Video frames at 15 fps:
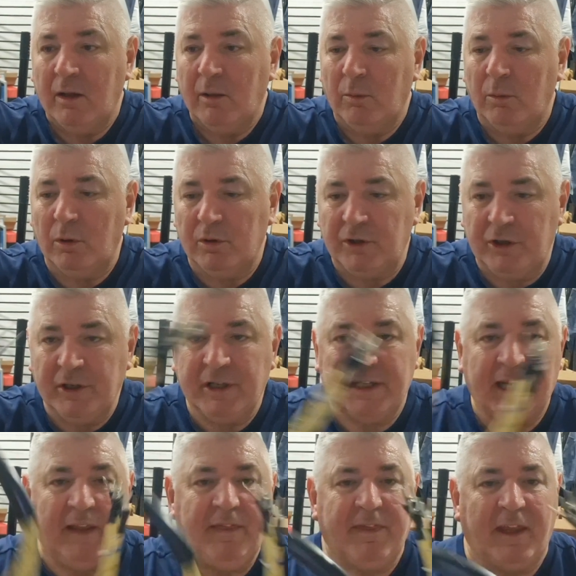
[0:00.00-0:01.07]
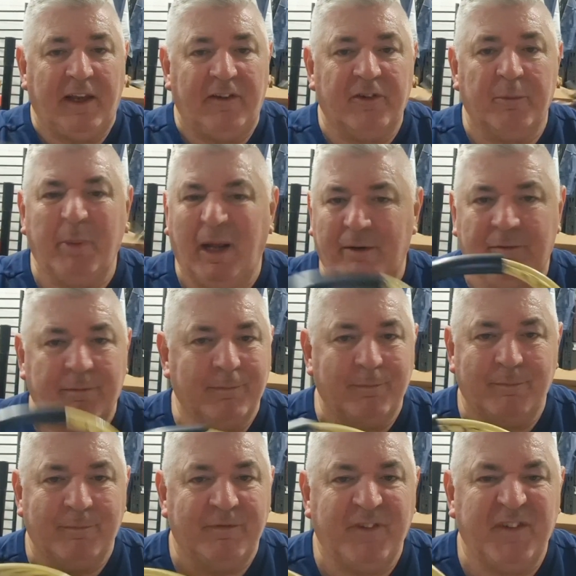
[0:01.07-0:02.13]
Well, you can get these at about
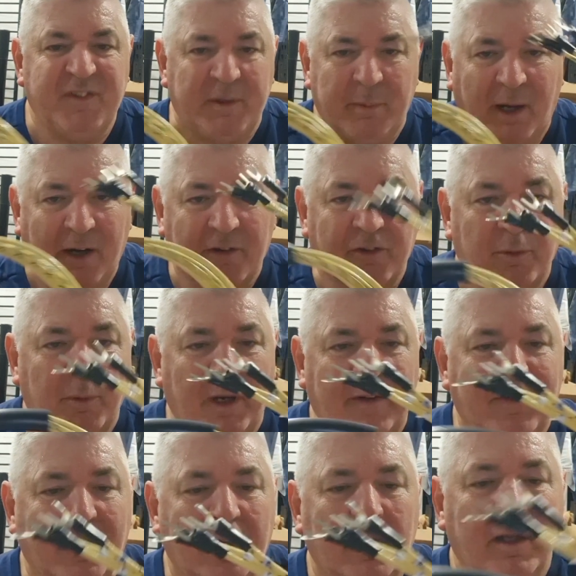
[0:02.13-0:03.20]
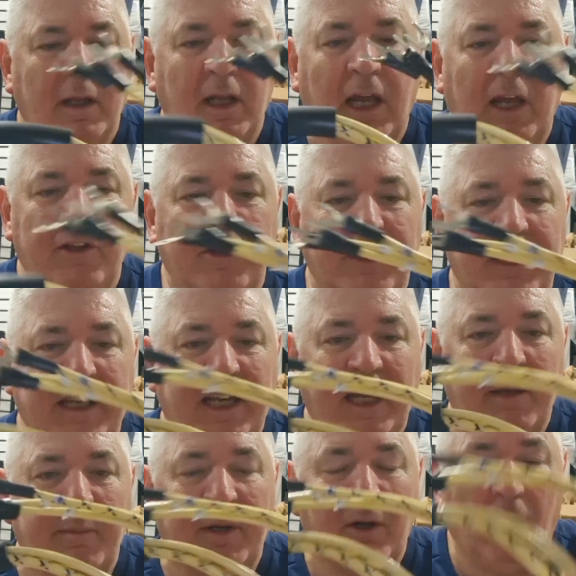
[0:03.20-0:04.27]
$50 or whatever, and you can get
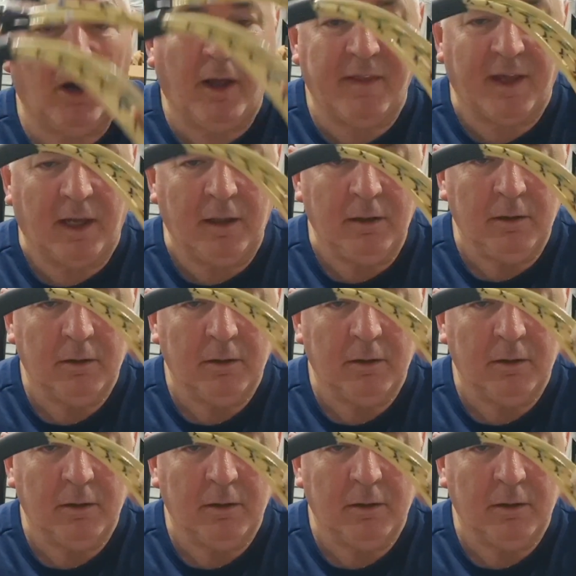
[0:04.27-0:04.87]
them in either